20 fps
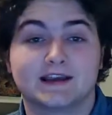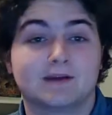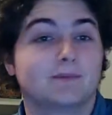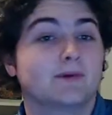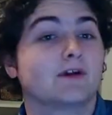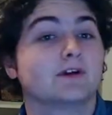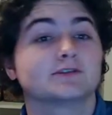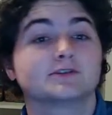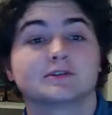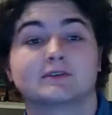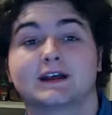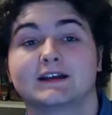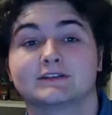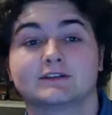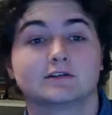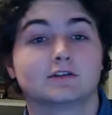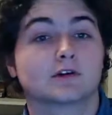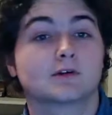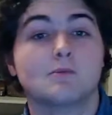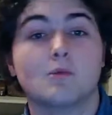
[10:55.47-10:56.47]
We also get to
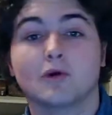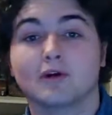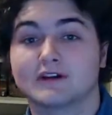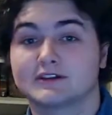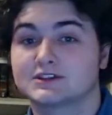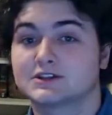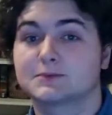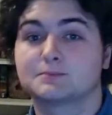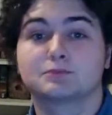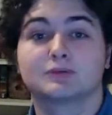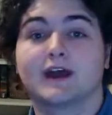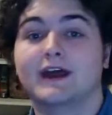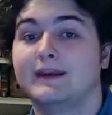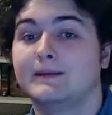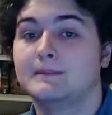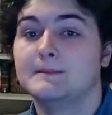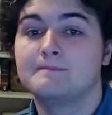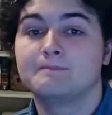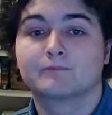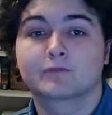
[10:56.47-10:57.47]
look more at
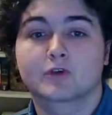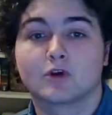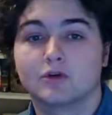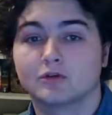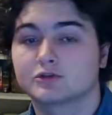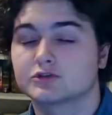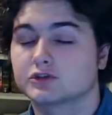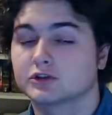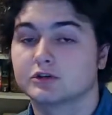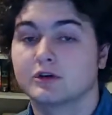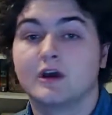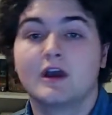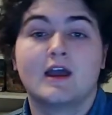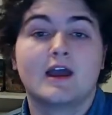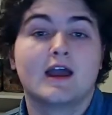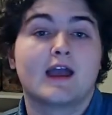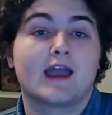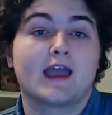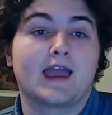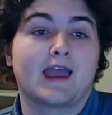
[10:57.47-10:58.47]
Spren culture
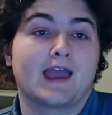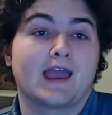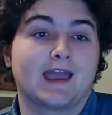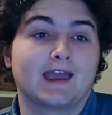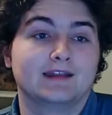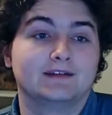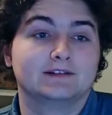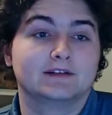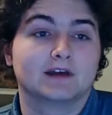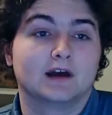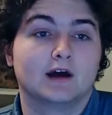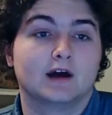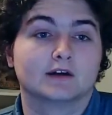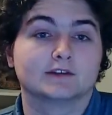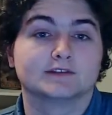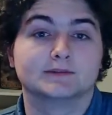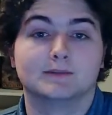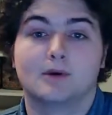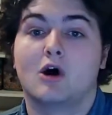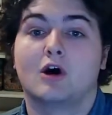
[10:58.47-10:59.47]
and
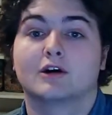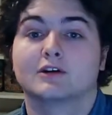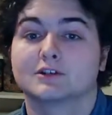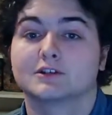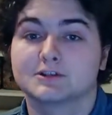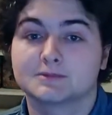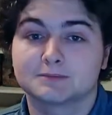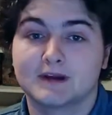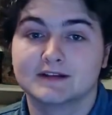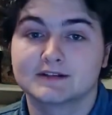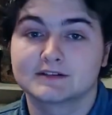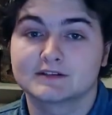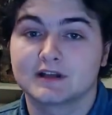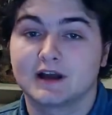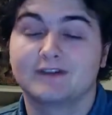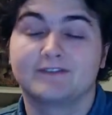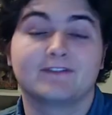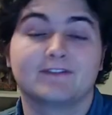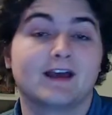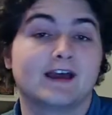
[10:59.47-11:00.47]
some honor Spren
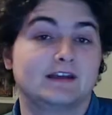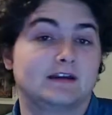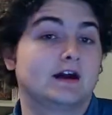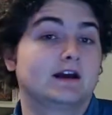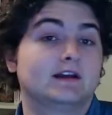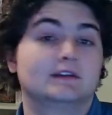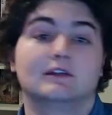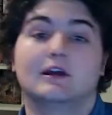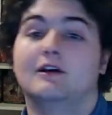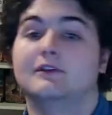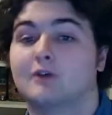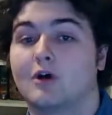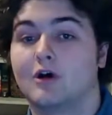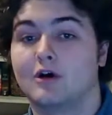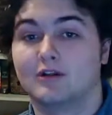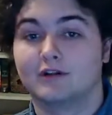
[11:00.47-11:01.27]
stuff, and I loved all of